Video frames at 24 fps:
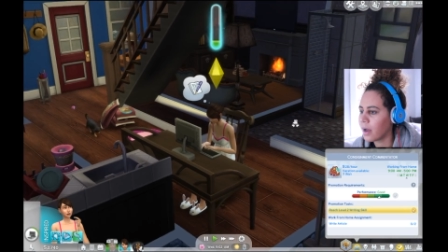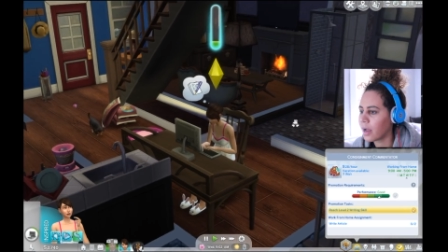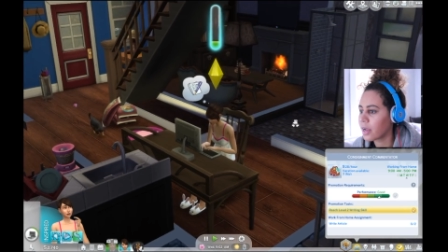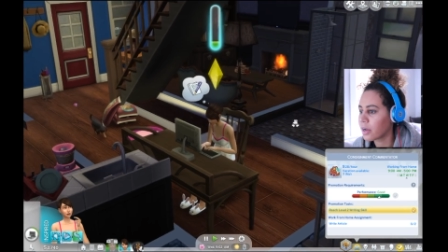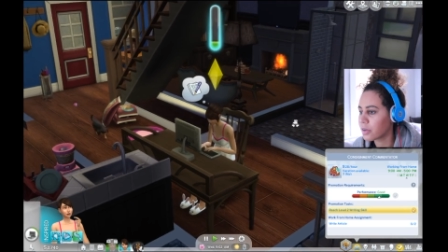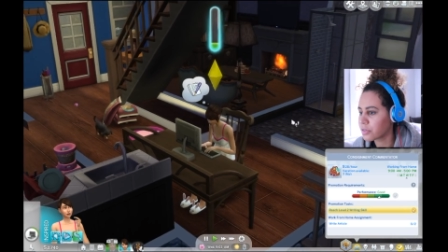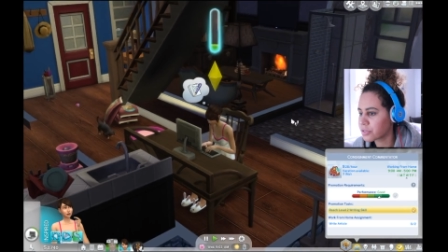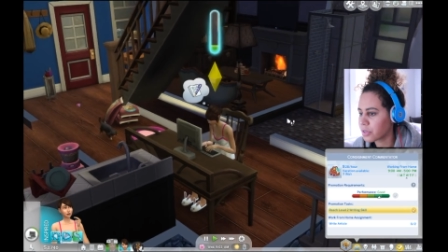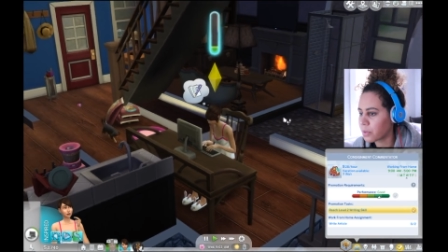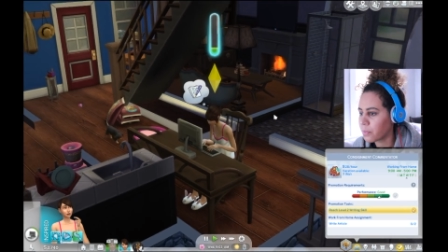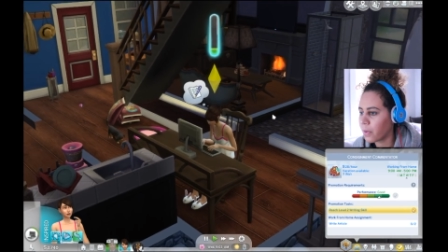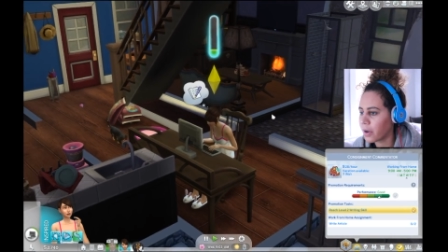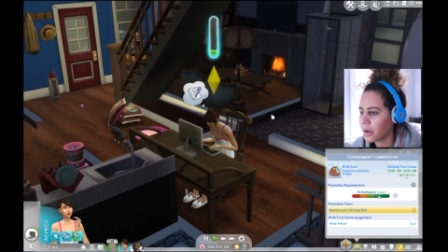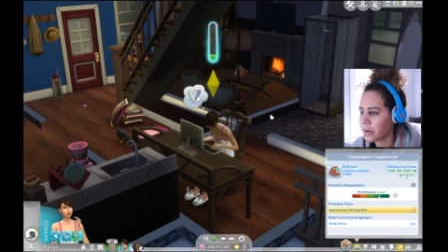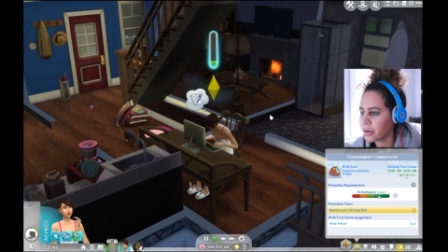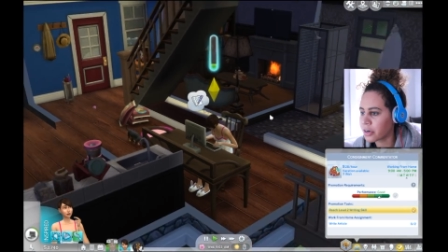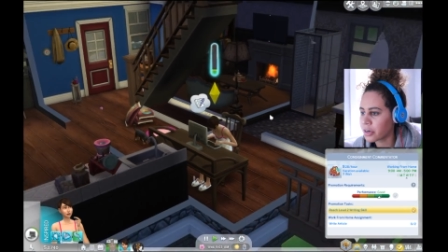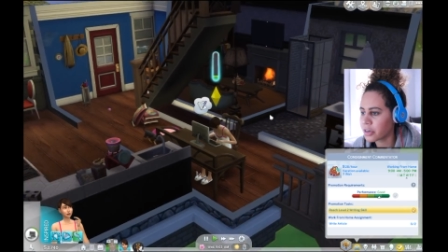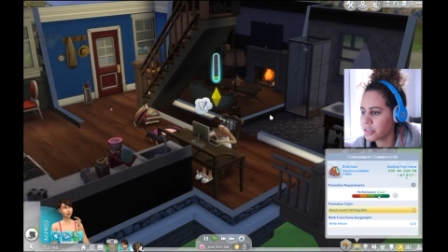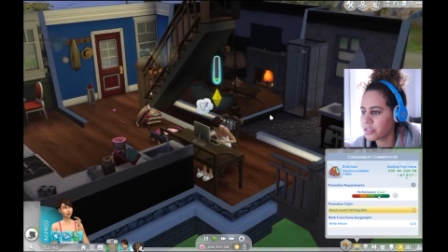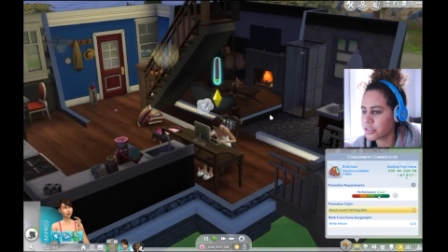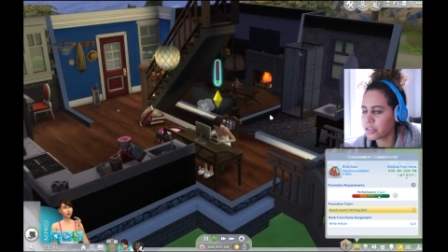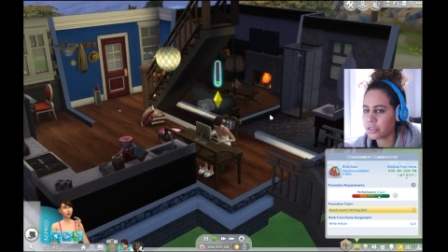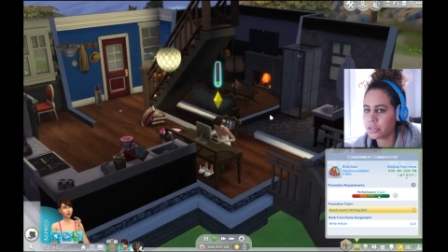I also want
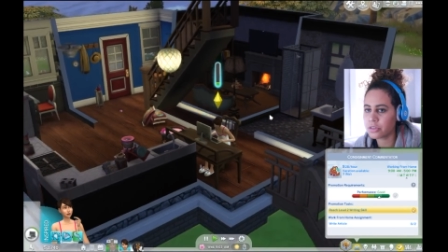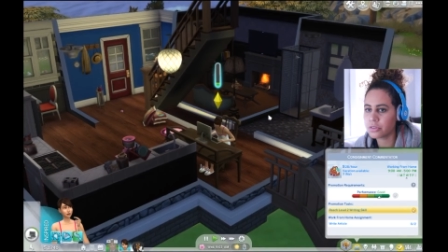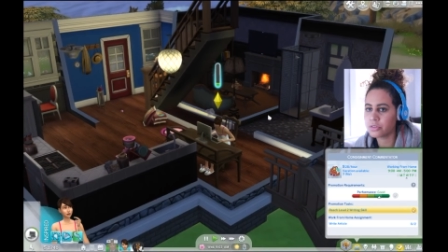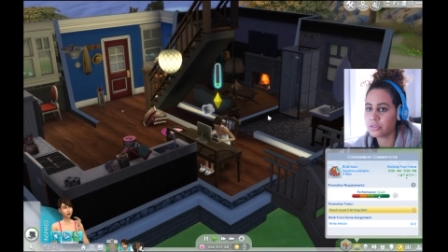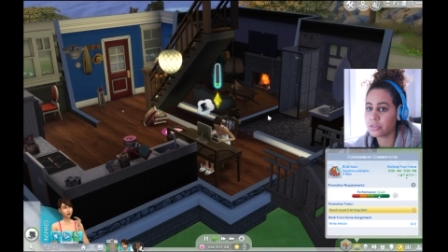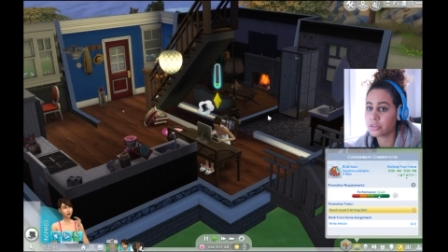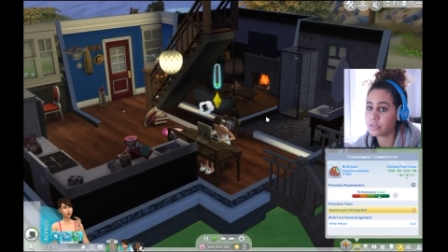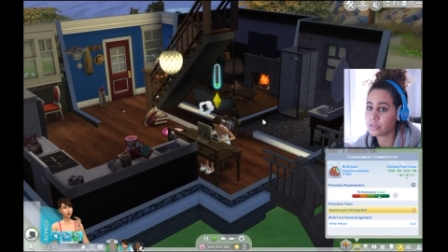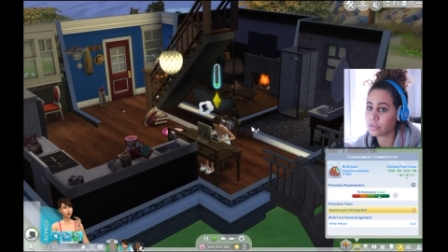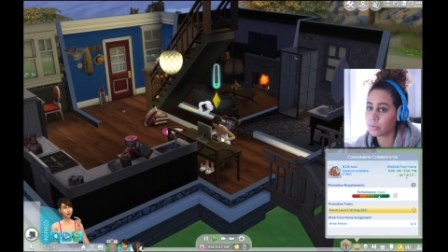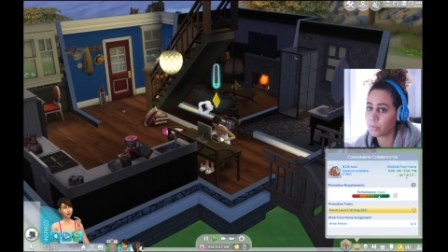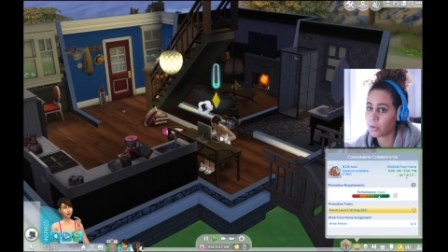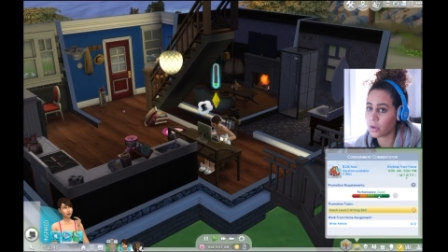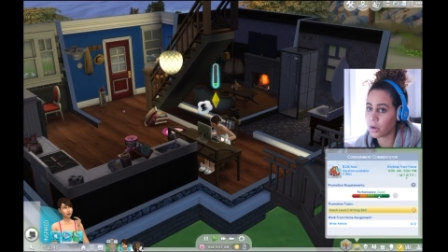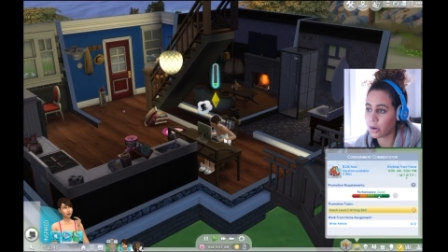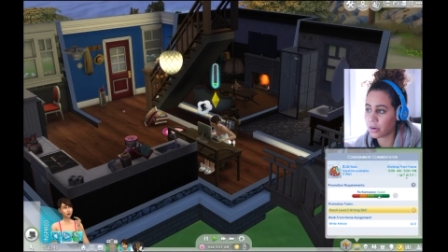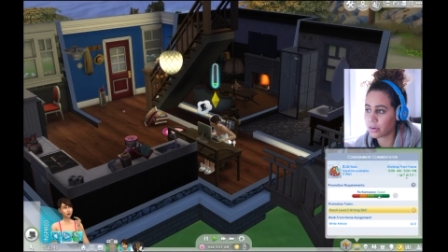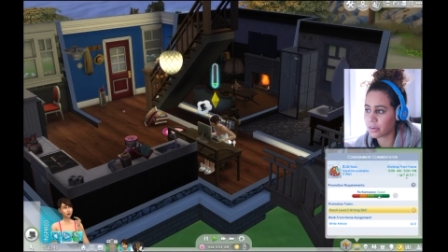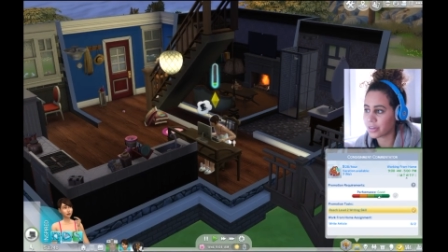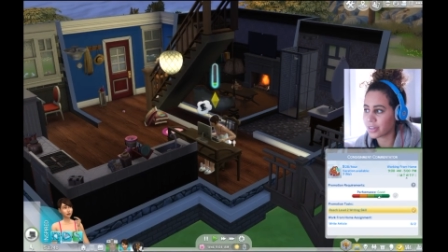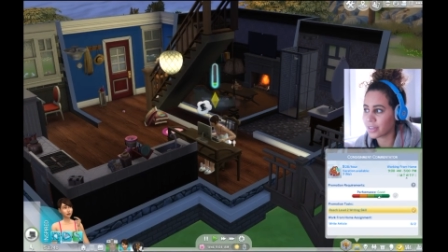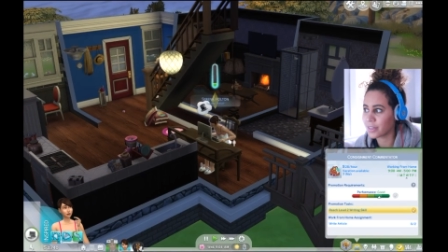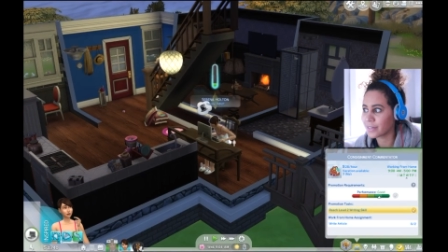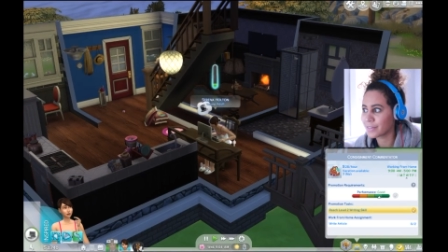her to do some
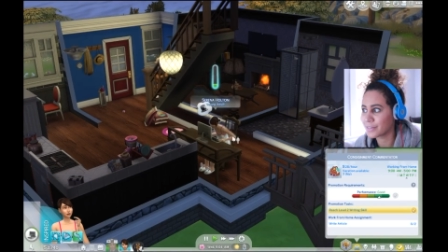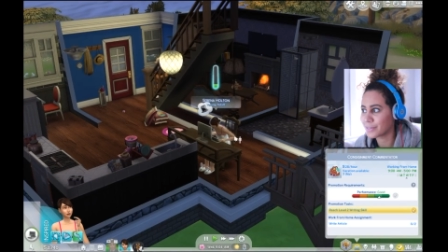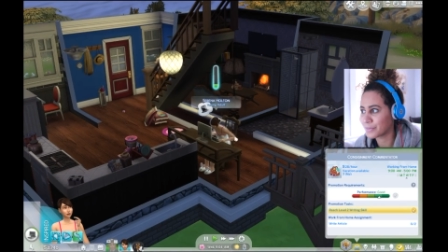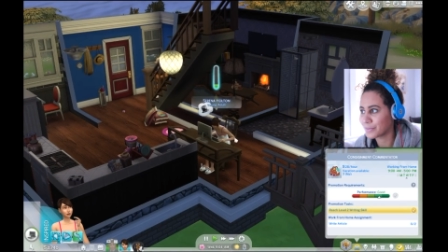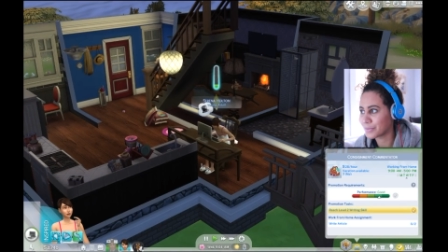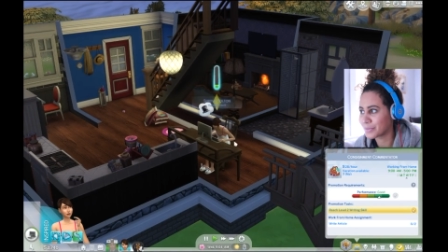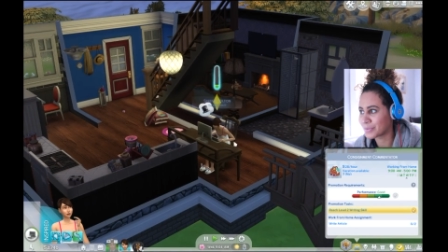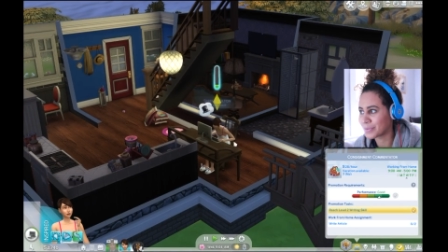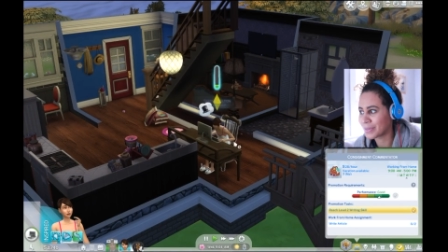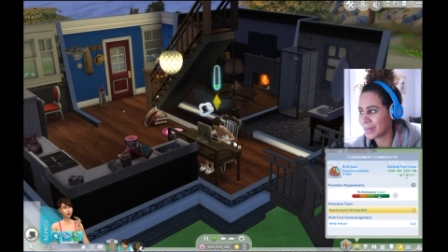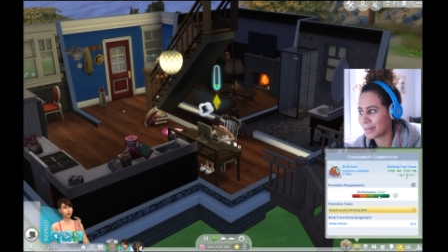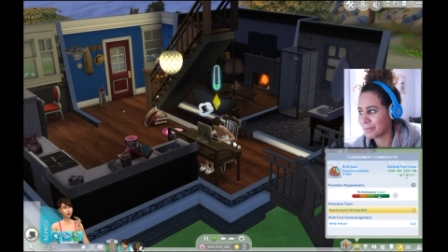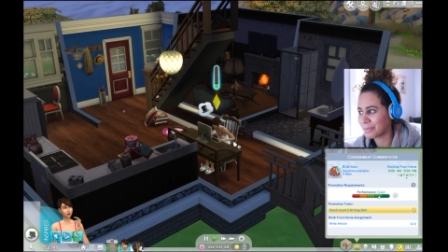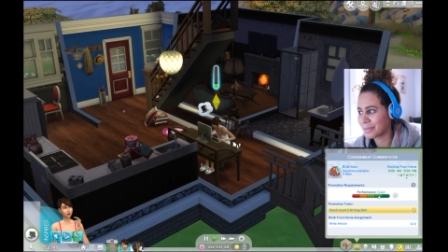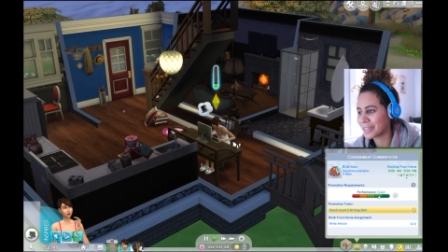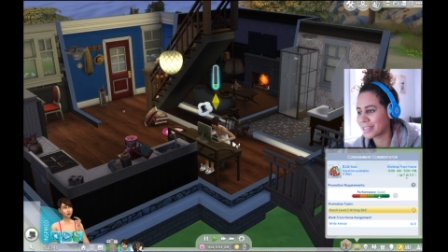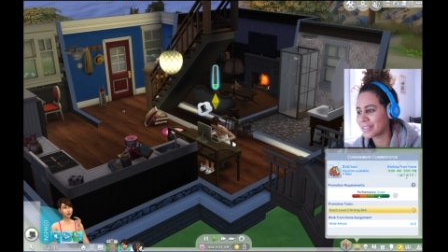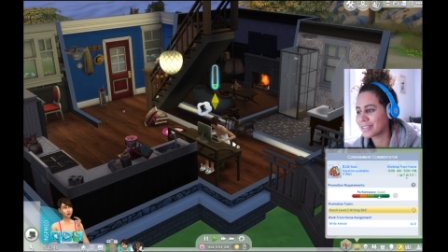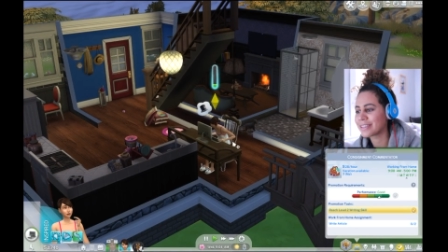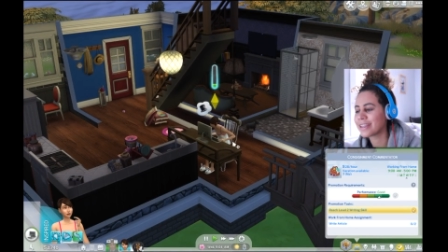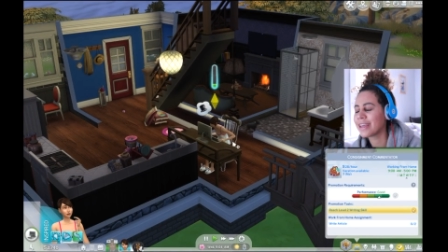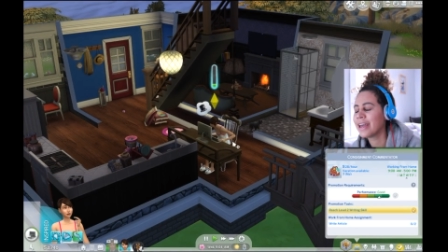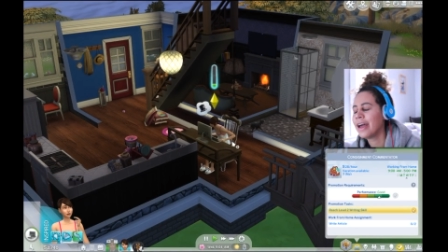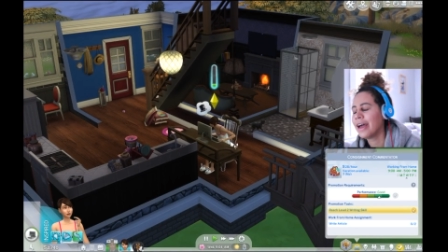gardening too as well
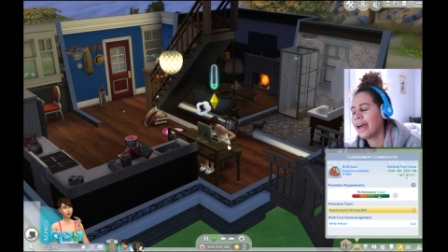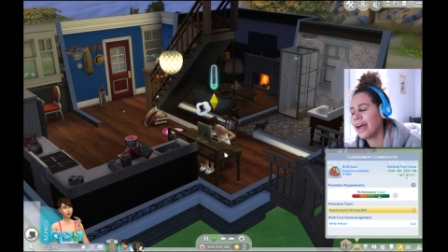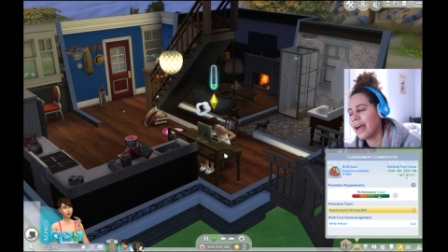because